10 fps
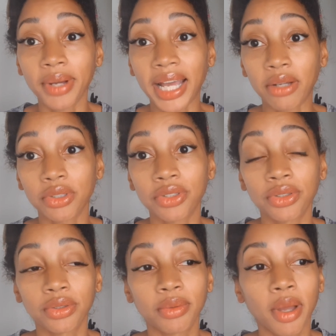how
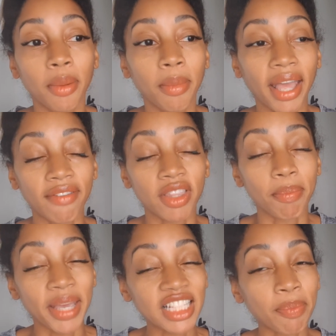to have the
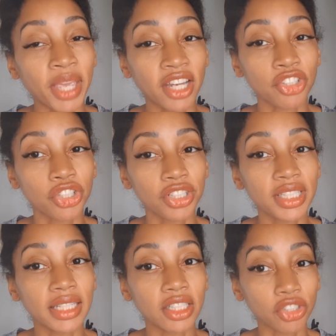best pictures
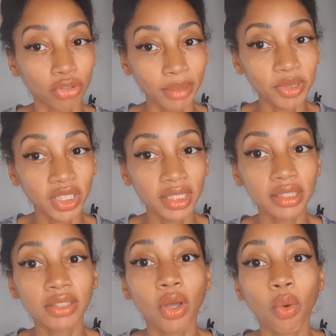and
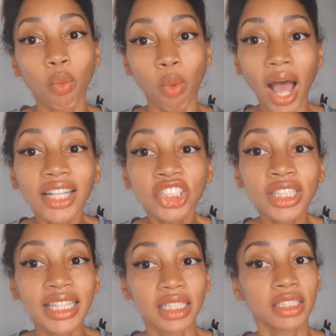descriptions,
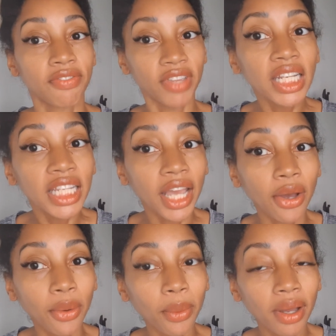watch this
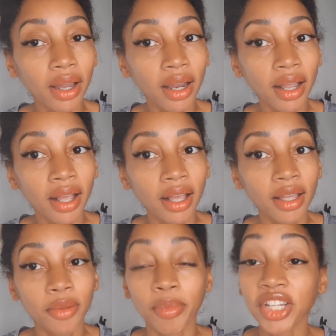video.
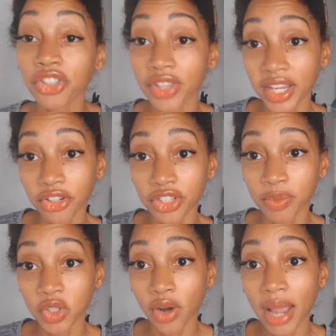Make sure that you're
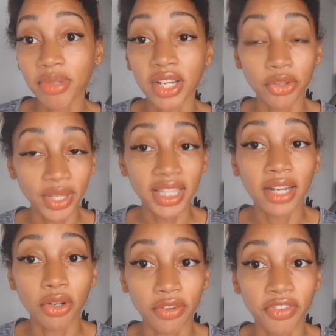subscribed and you hit that
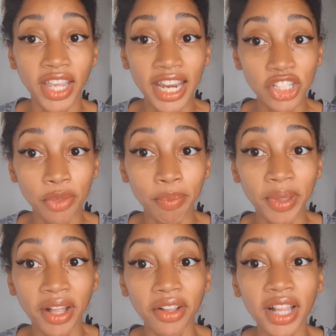notification
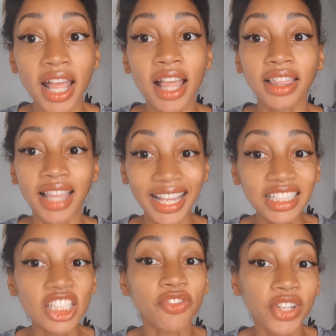bell. Like
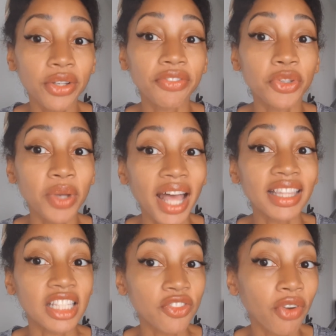this video if you got
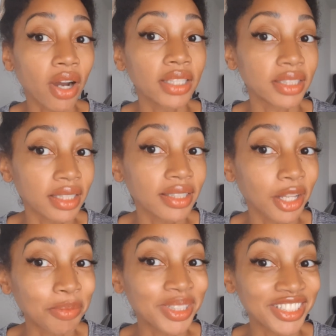this far, it does
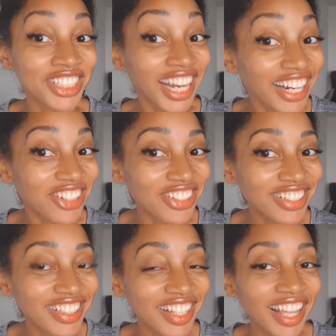help the
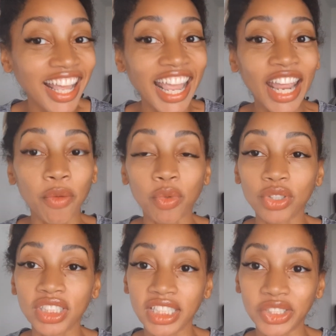channel. And we'll
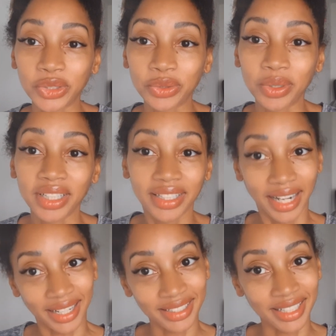see you
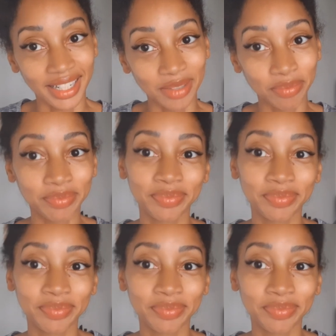next time.